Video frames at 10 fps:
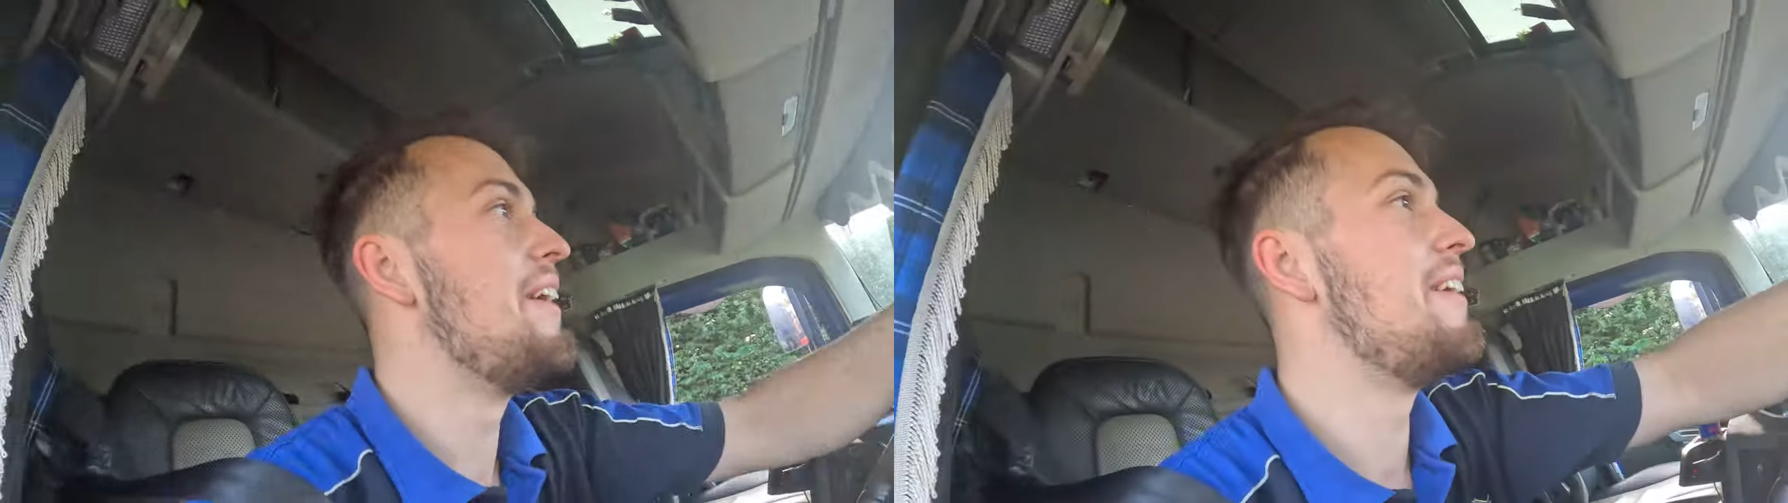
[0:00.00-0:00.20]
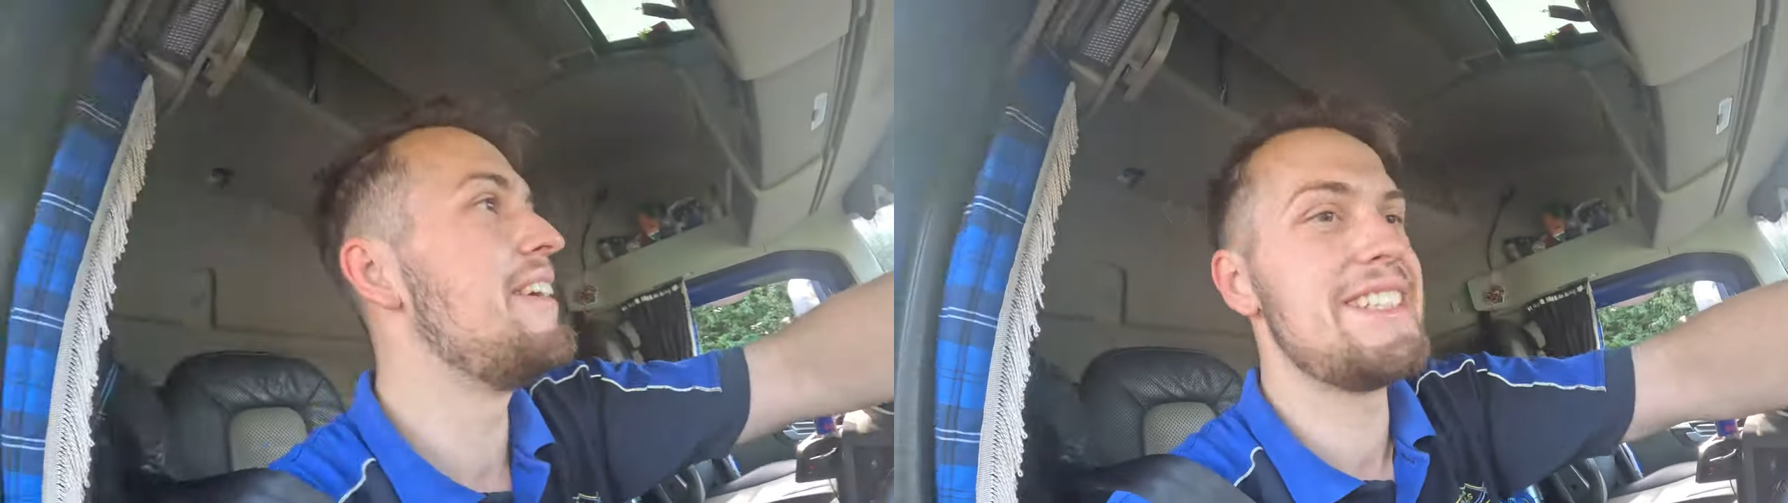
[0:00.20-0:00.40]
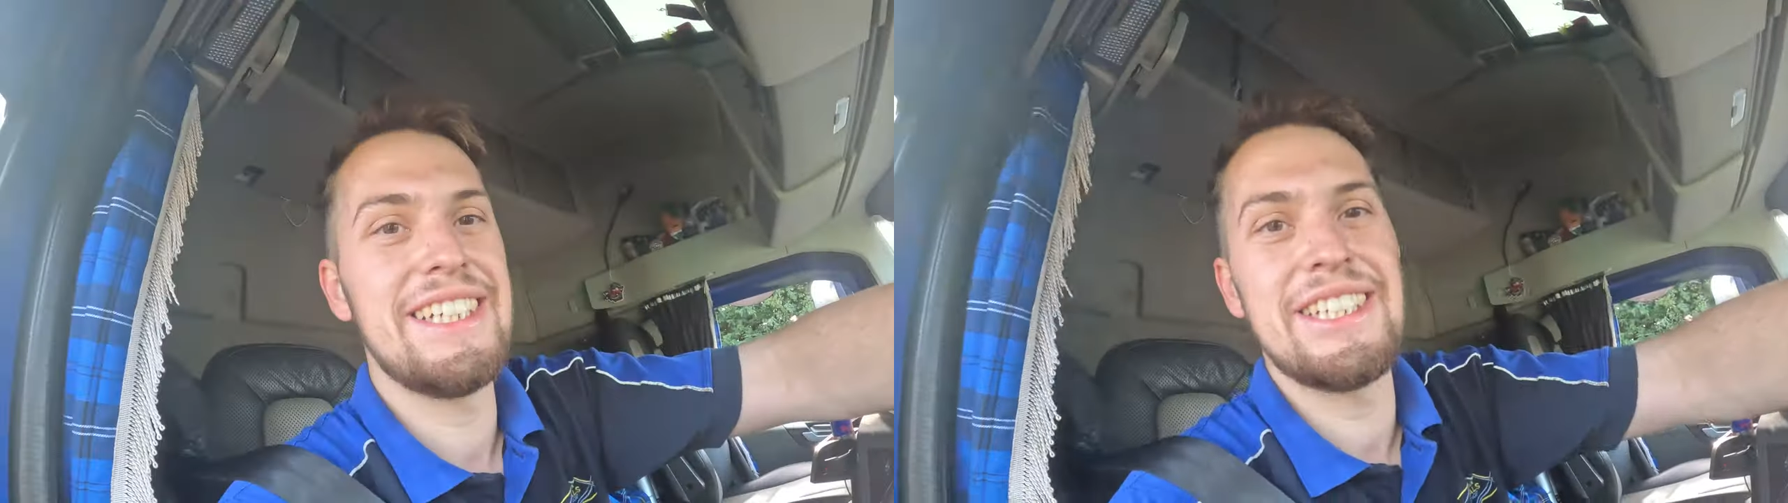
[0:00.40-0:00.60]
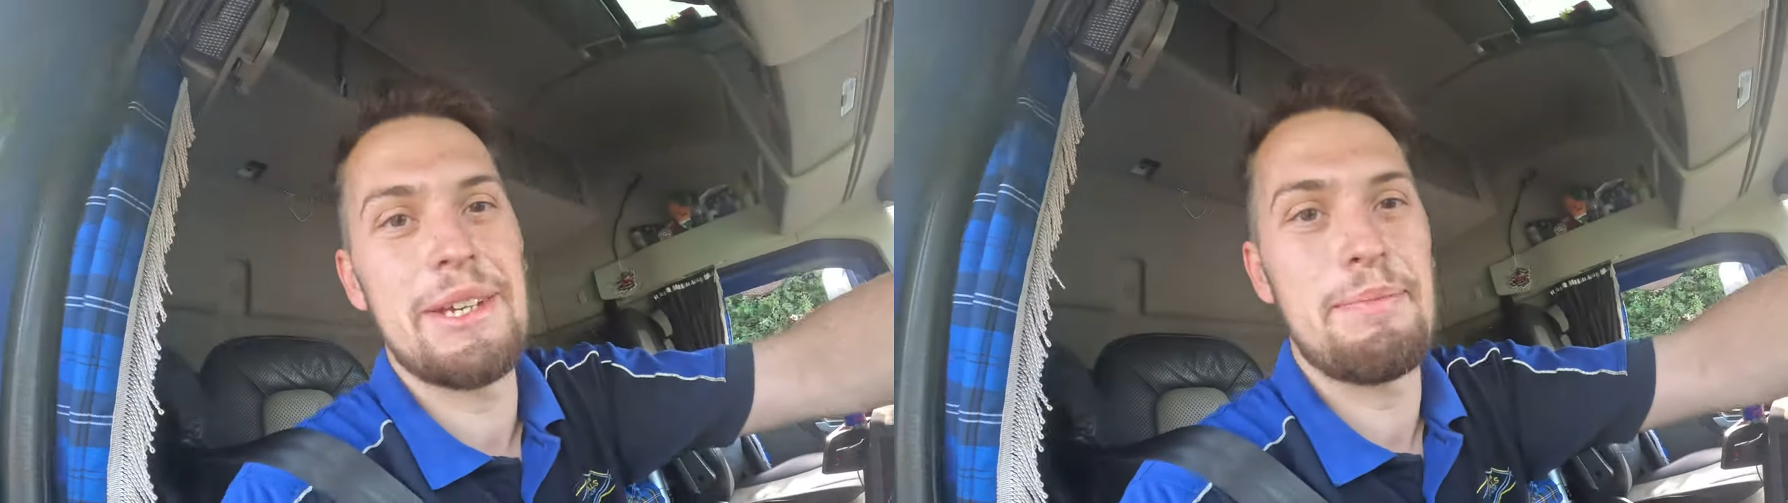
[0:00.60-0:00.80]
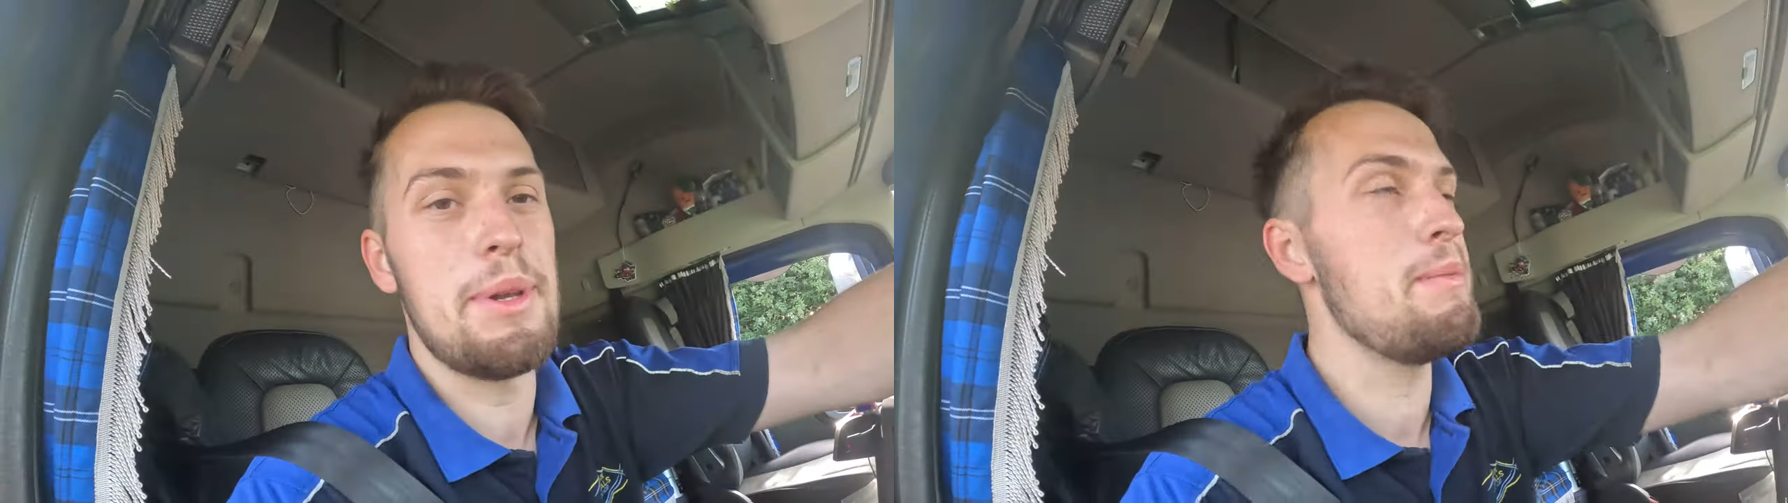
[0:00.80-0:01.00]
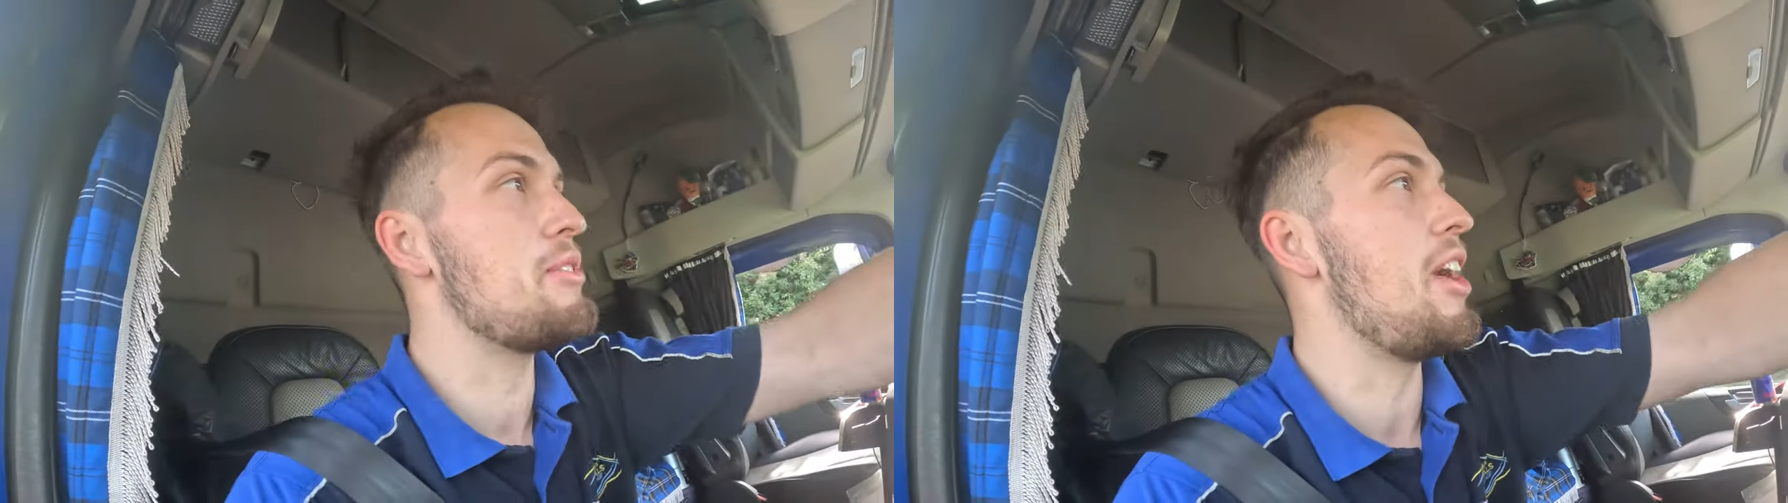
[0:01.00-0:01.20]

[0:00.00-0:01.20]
Oh geez, he beeps.